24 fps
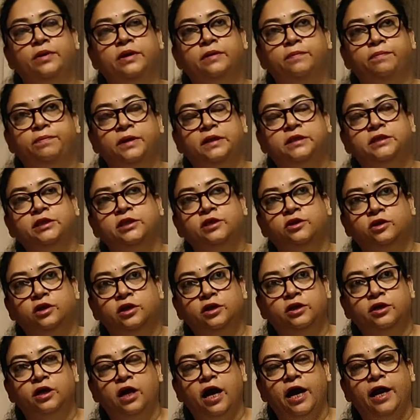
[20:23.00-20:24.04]
Now,
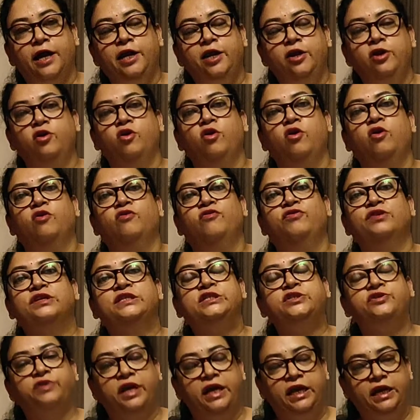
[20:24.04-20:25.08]
when you are
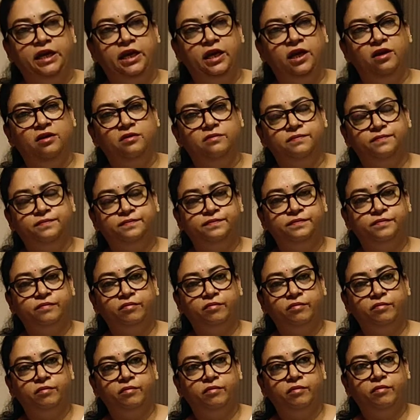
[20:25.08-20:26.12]
starting a
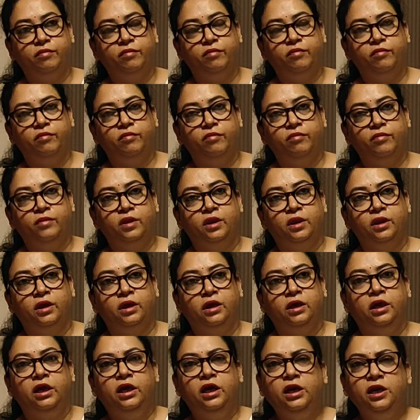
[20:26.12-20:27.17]
particular kind of
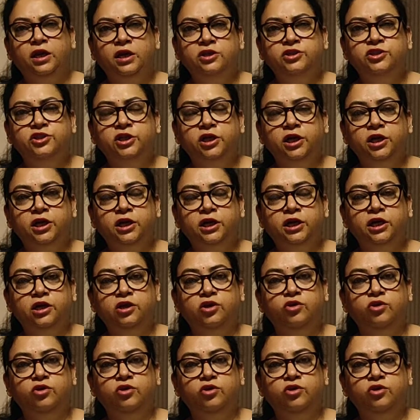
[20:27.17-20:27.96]
a training,